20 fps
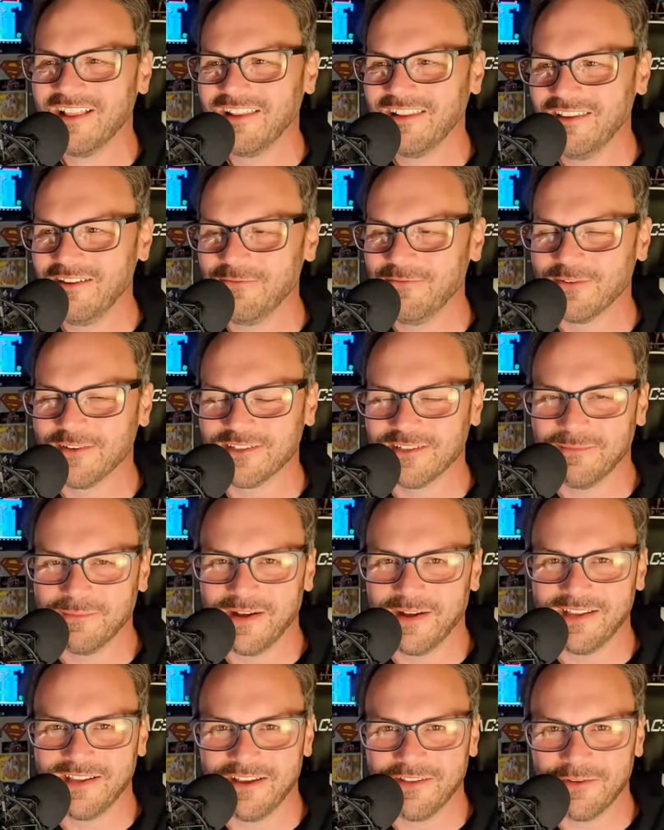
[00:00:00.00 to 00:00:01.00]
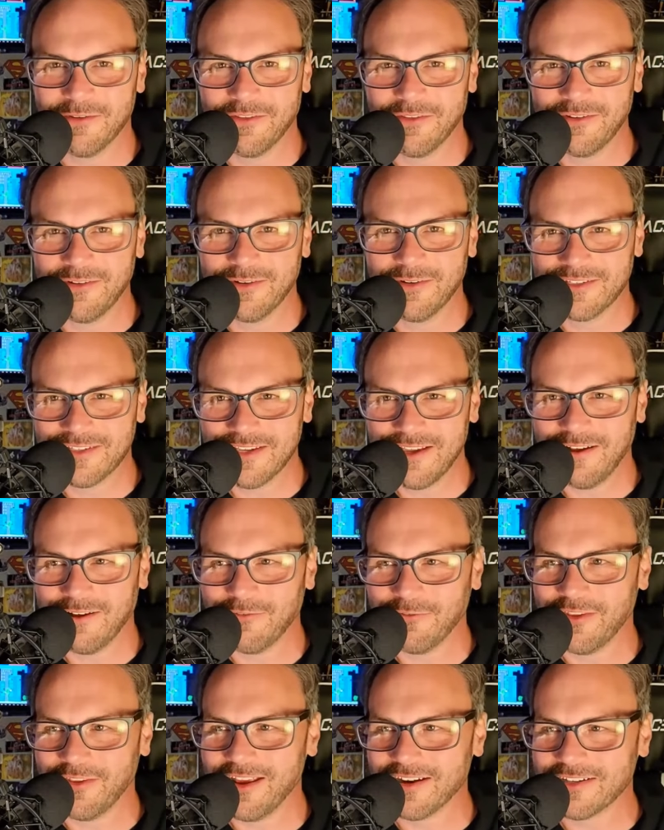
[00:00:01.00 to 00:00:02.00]
live for somebody other than
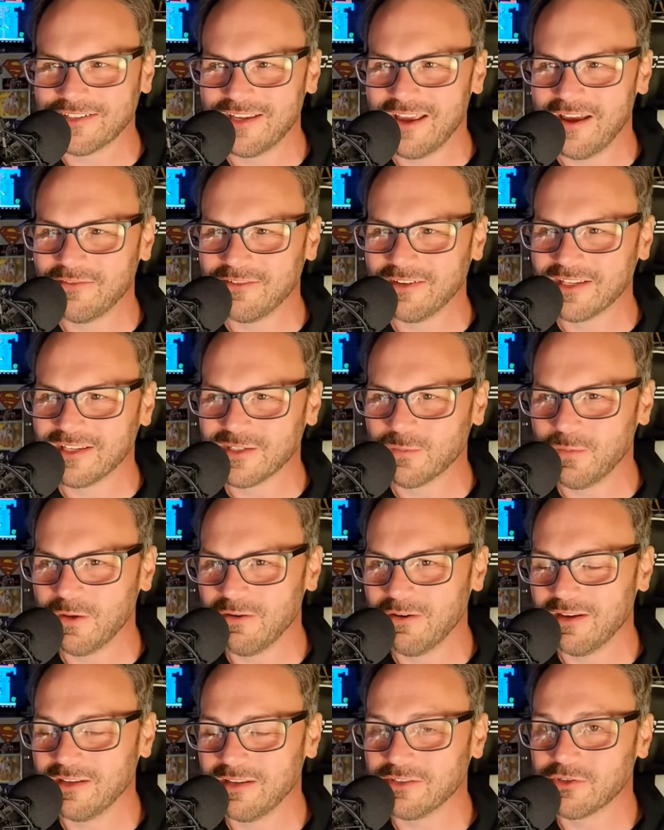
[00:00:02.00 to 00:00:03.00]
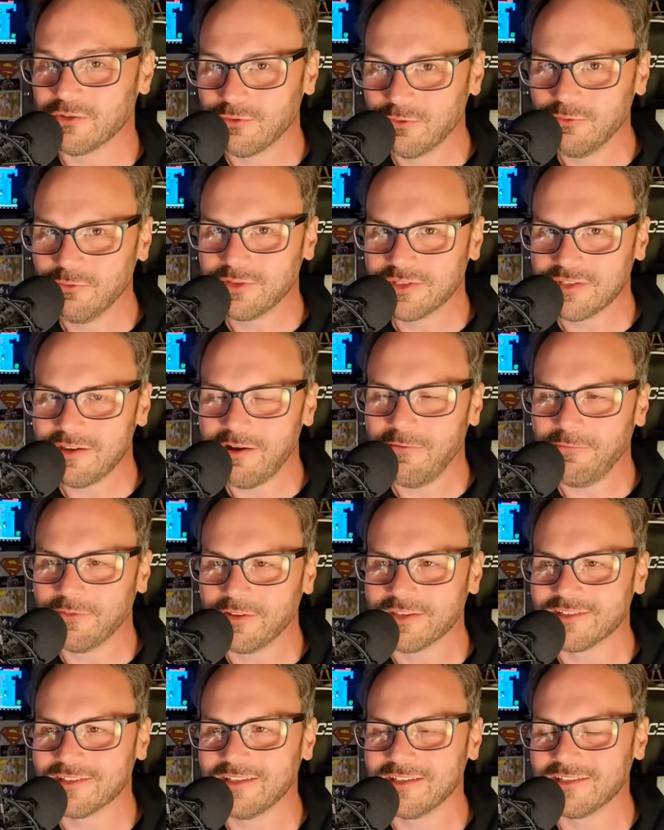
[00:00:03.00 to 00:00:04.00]
yourself, and actually have to experience true
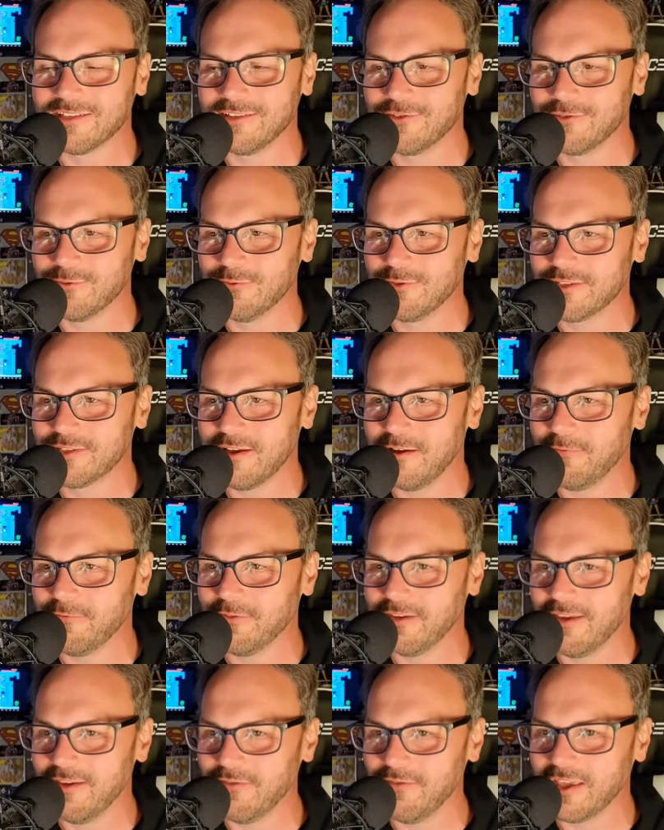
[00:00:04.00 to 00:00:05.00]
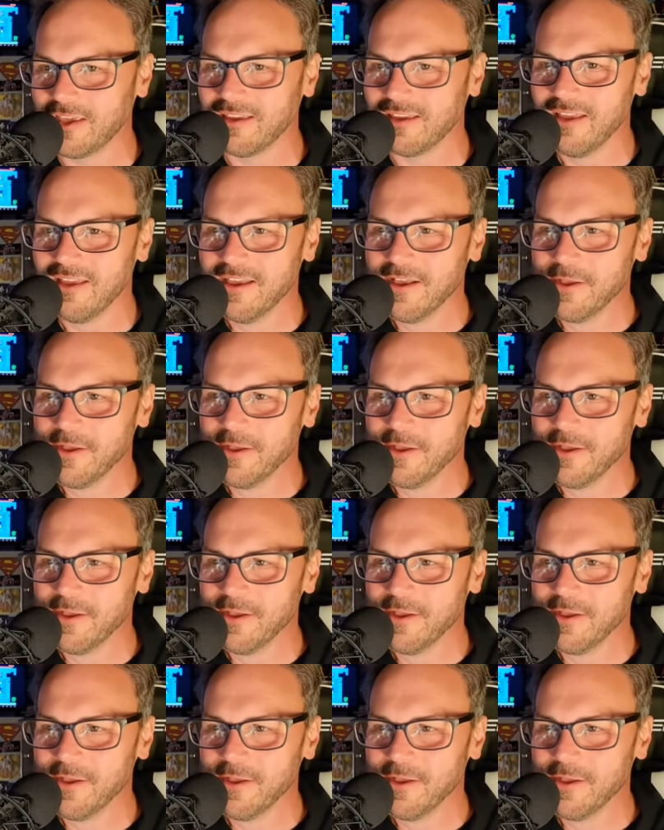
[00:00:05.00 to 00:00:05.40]
selflessness and true self-giving,